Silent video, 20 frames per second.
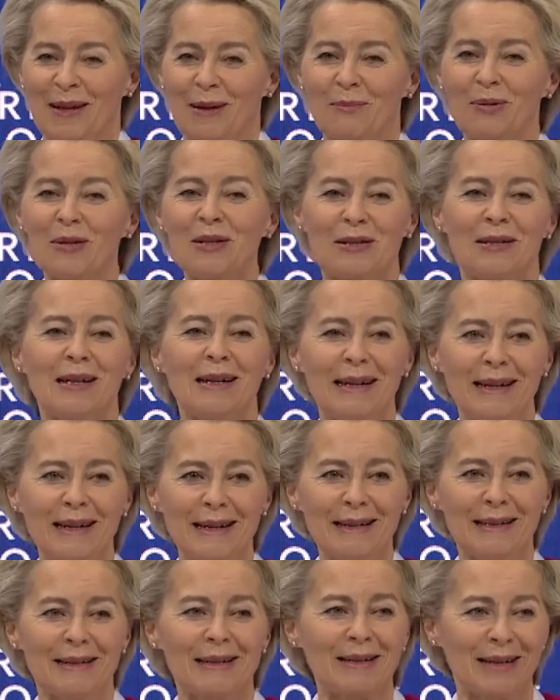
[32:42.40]

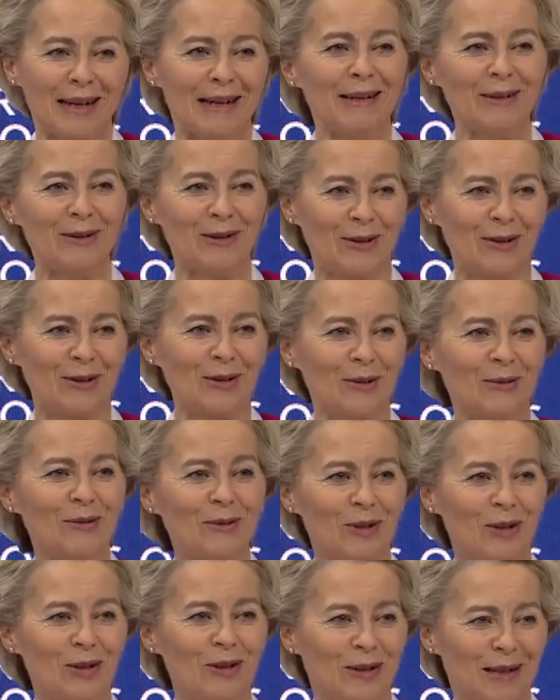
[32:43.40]
precise, tailored
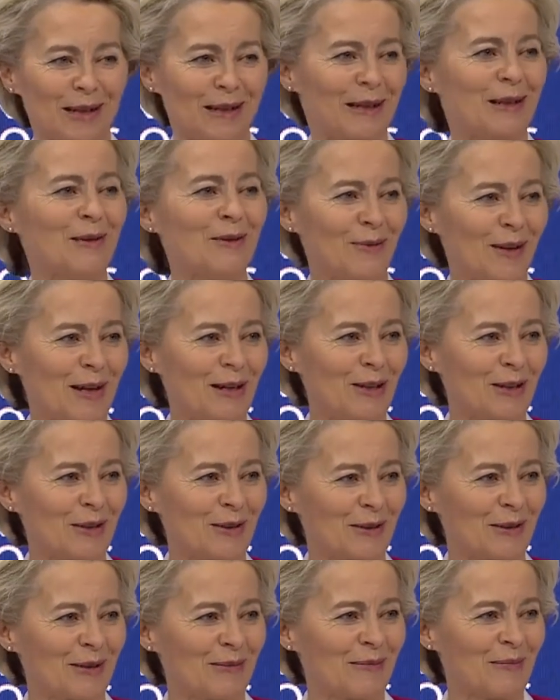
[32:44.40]
solutions and
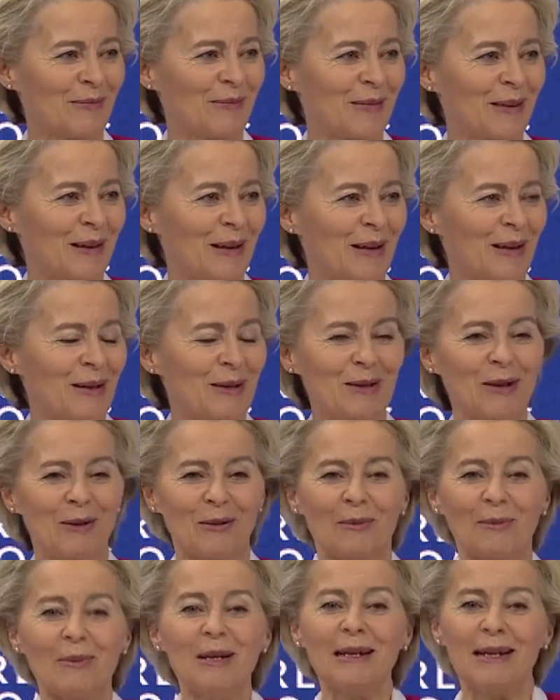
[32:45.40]
innovations.
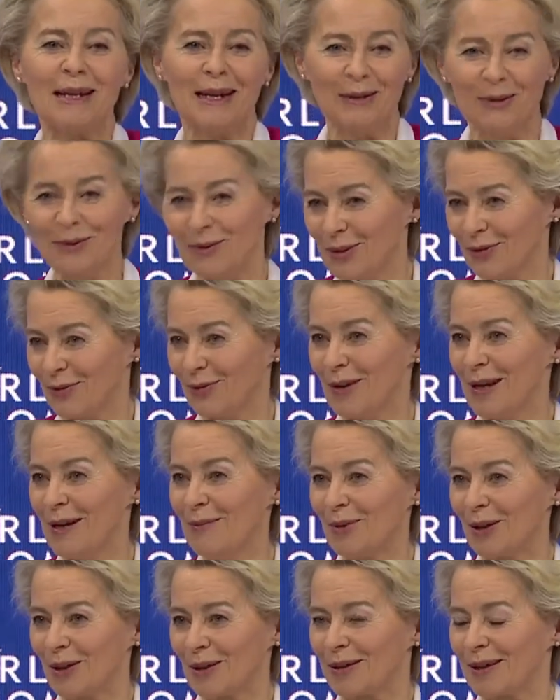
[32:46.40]
So we can do the
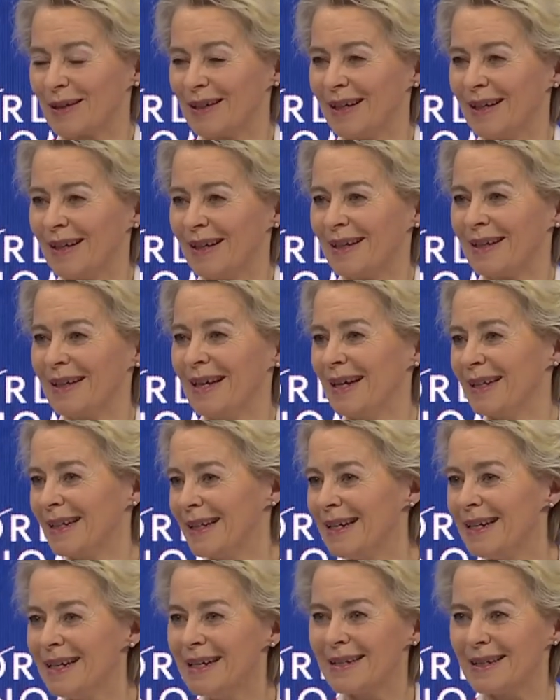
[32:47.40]
framework that
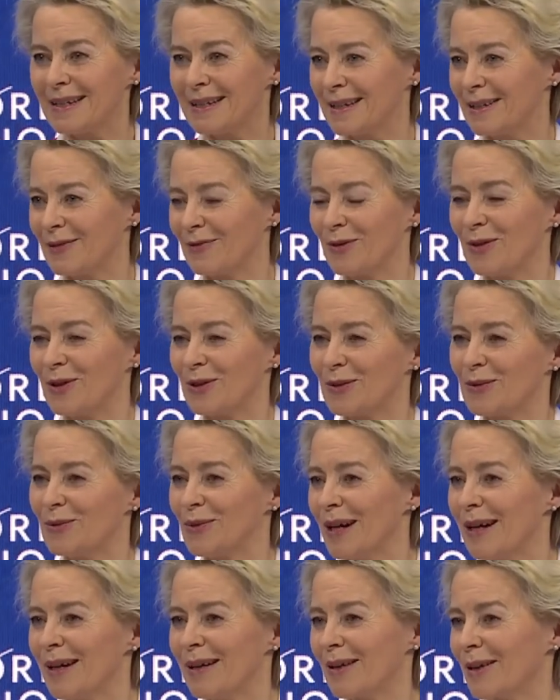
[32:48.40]
eases it for you
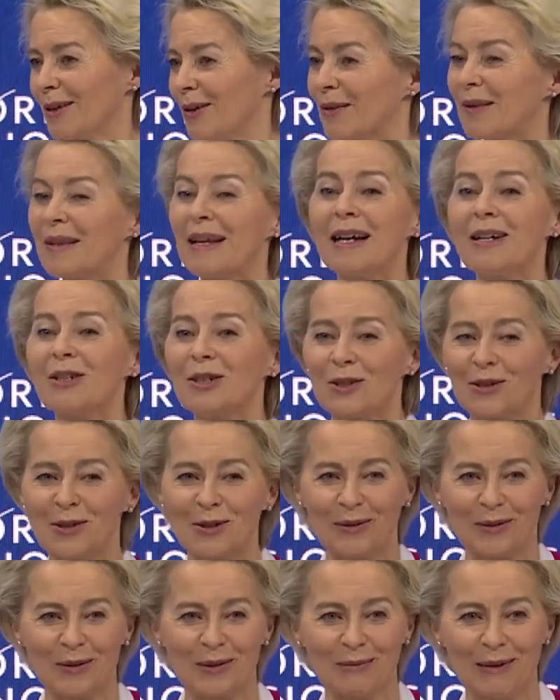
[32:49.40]
or nudges
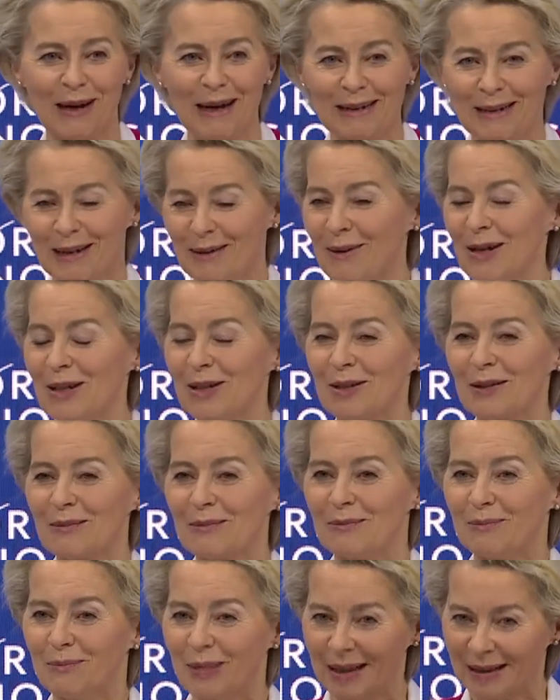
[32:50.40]
you in the right direction,
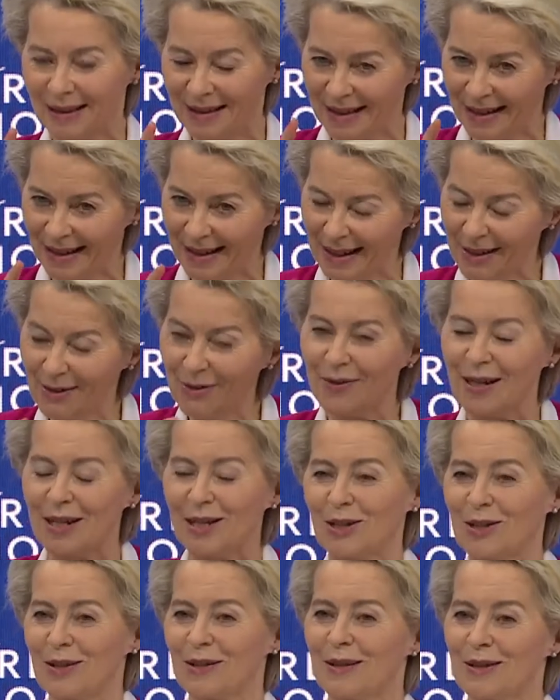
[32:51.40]
but the
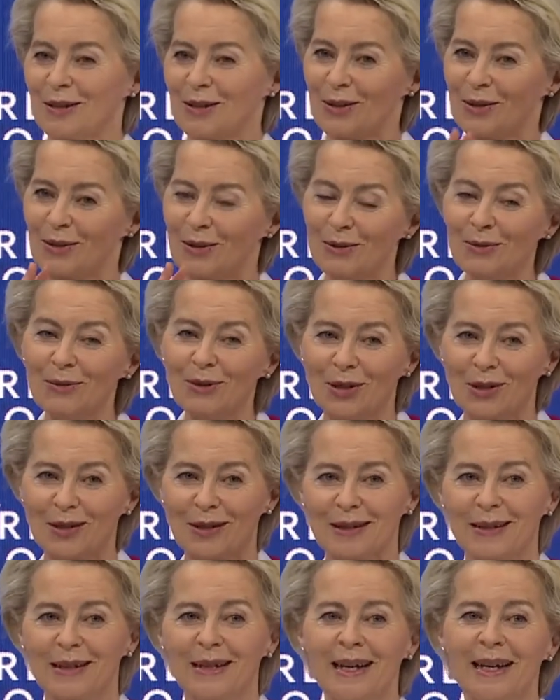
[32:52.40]
innovation, the
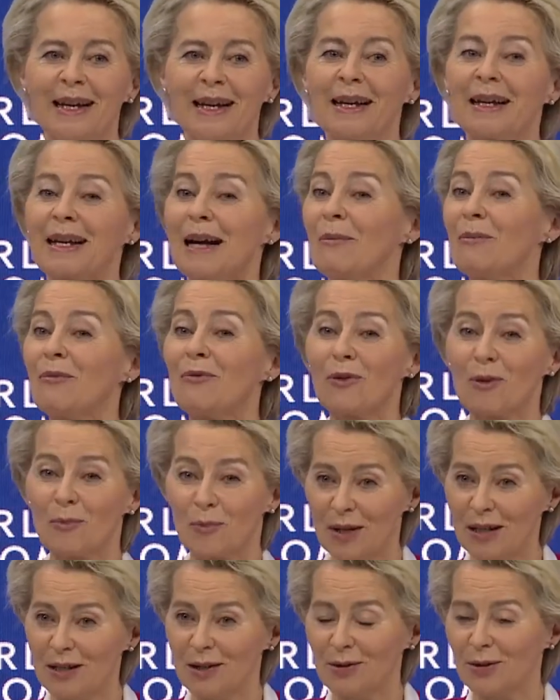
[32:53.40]
solutions, come from
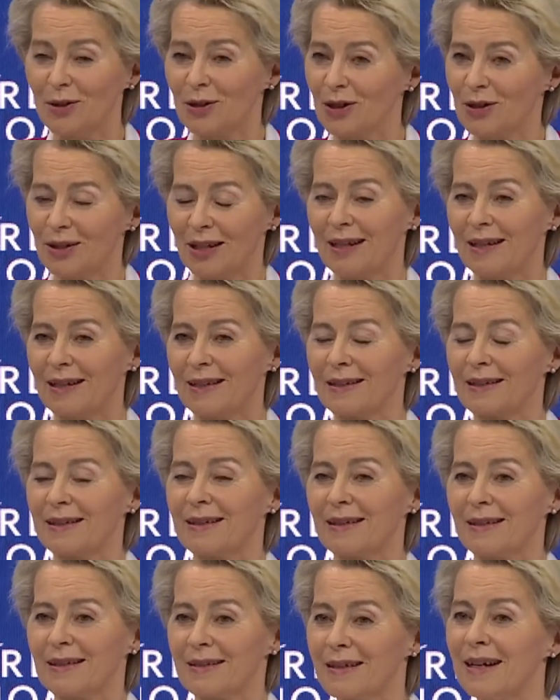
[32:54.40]
research and
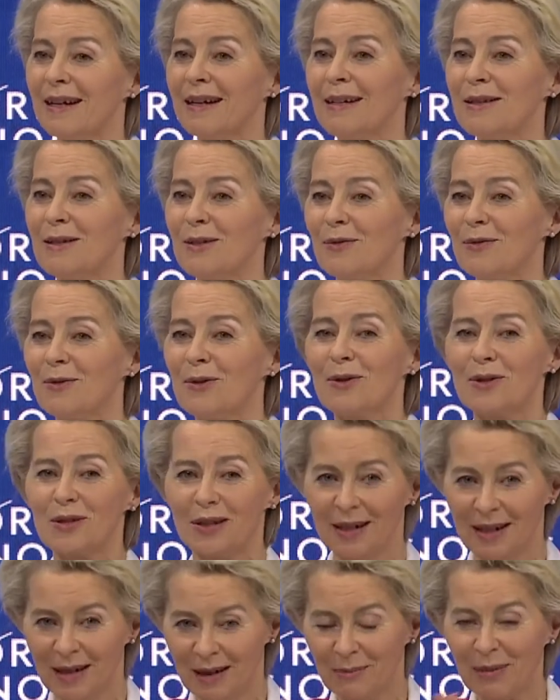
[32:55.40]
science, of course,
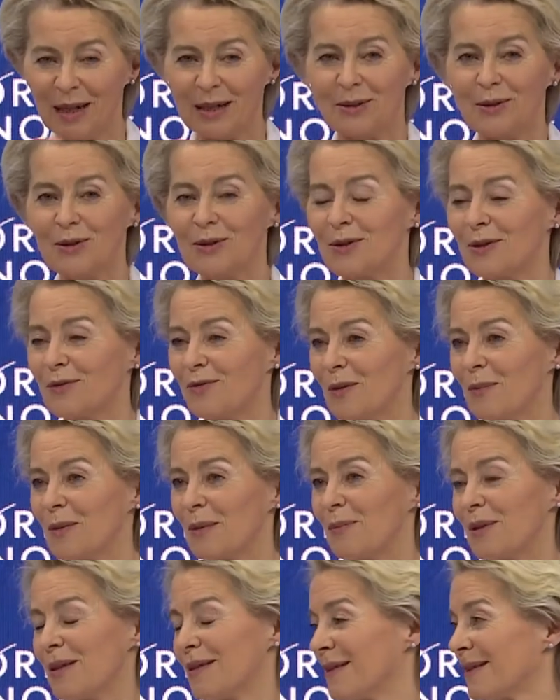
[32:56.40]
but also from the
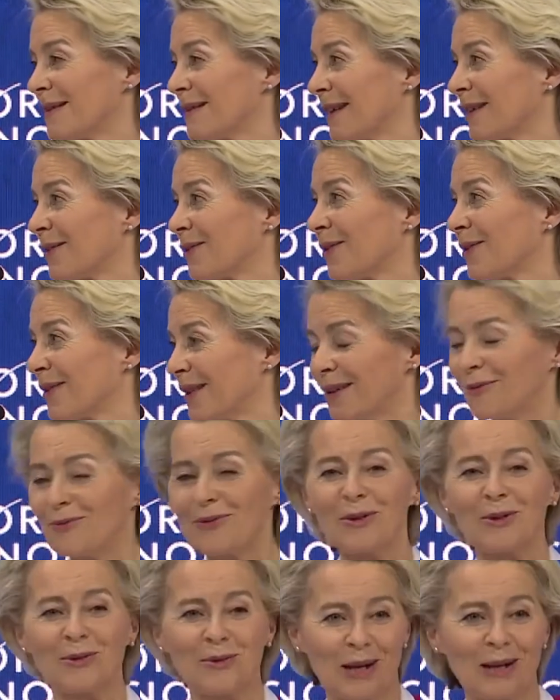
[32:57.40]
business sector, and
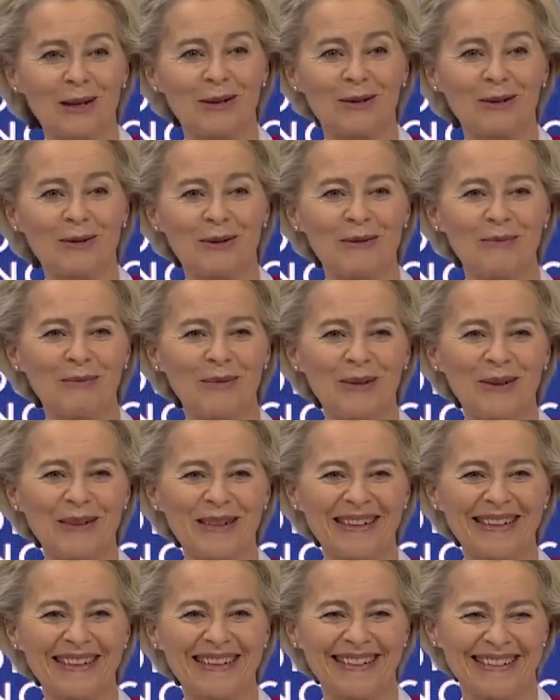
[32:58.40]
therefore you are so
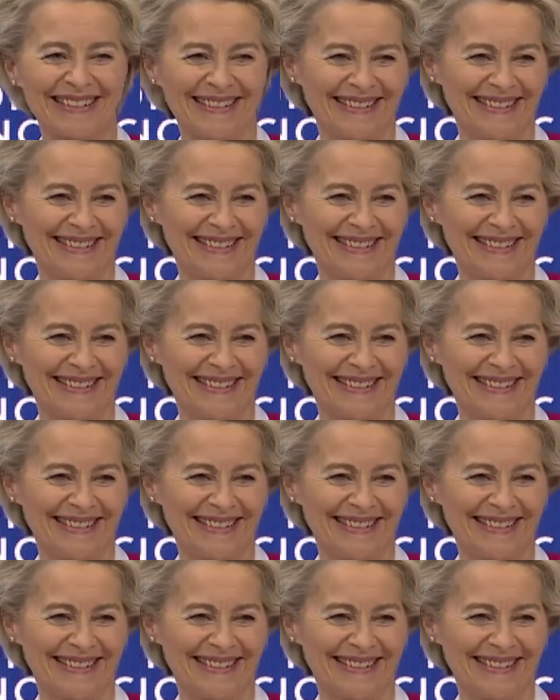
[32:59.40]
important.